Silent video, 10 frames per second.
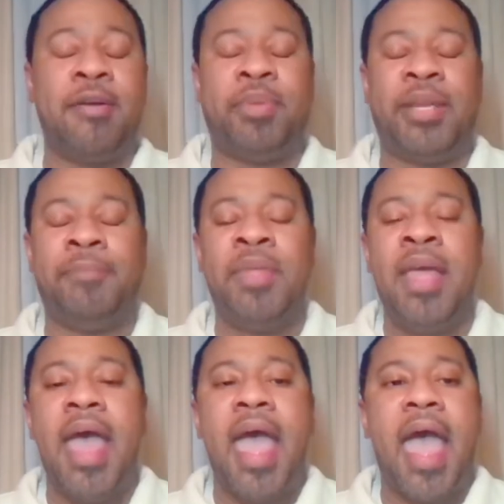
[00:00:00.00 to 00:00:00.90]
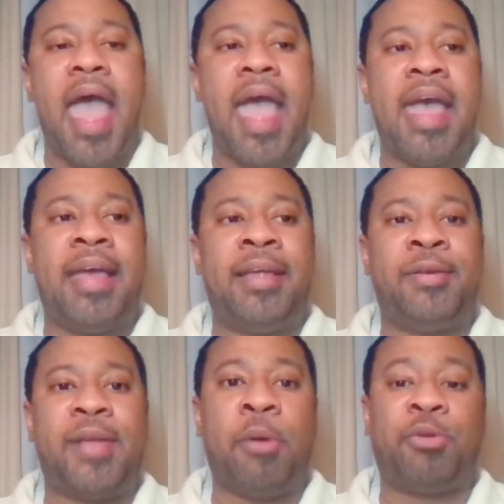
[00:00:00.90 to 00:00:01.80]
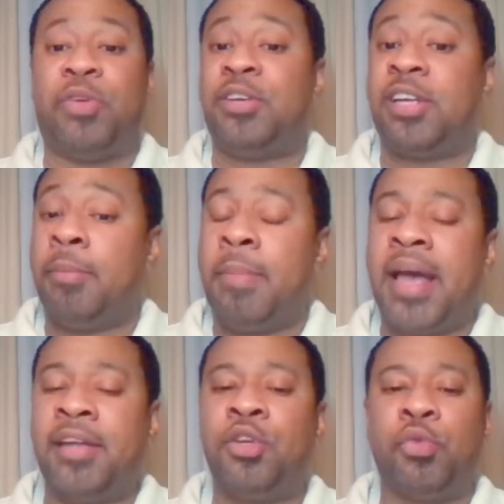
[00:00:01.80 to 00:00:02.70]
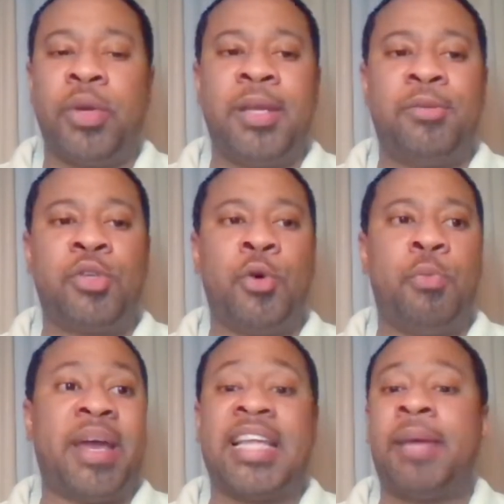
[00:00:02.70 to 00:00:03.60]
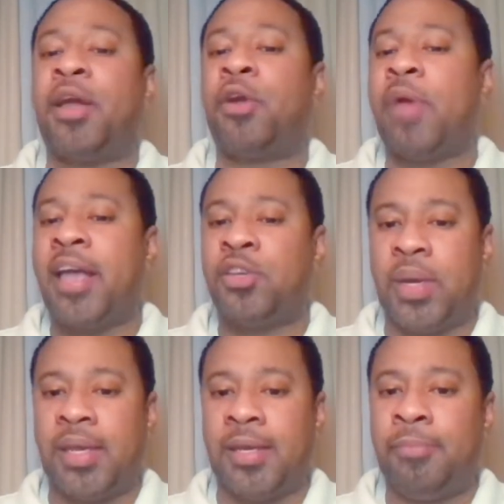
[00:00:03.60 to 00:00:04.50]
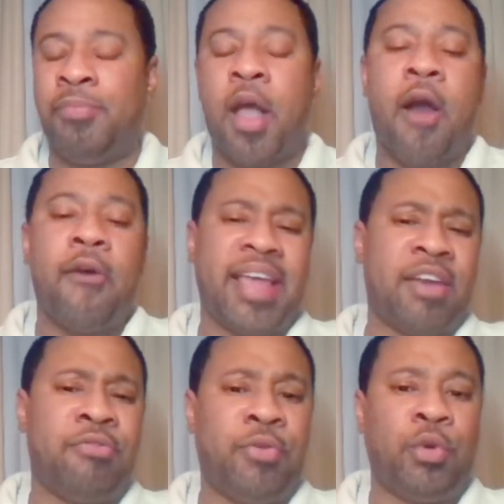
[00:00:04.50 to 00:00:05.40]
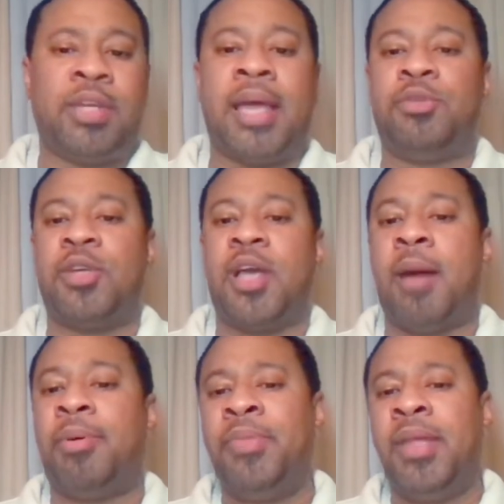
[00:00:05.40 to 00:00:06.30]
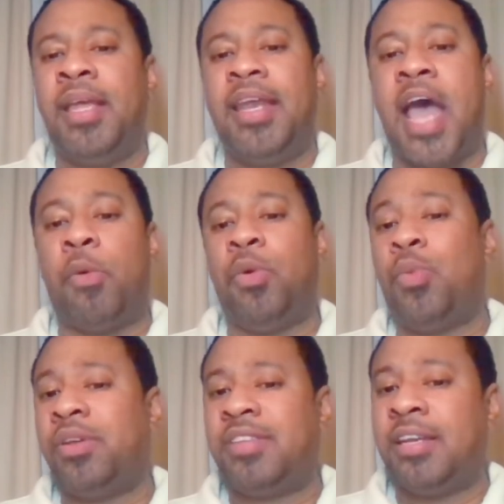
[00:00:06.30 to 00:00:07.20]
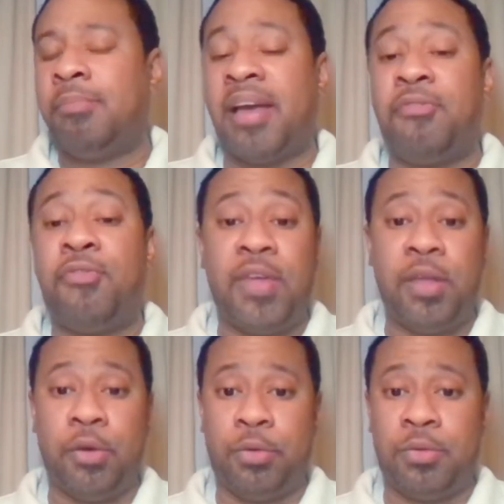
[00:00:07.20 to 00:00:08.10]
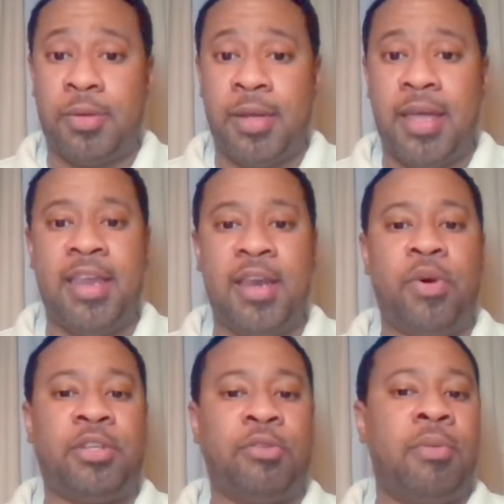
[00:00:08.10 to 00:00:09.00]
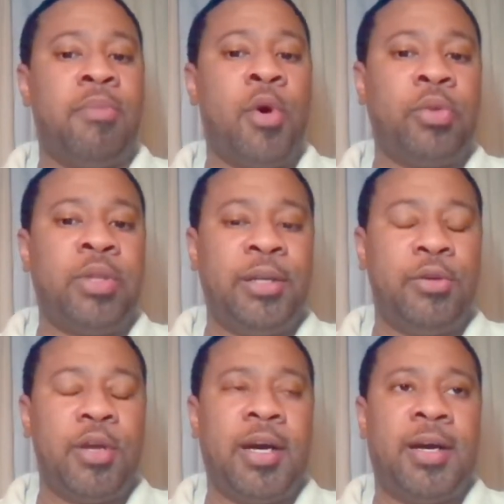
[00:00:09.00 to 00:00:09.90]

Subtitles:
company, and I was finishing up my degree. So by the time I graduated, I already had a full time job. Now it wasn't in my field, and it wasn't remotely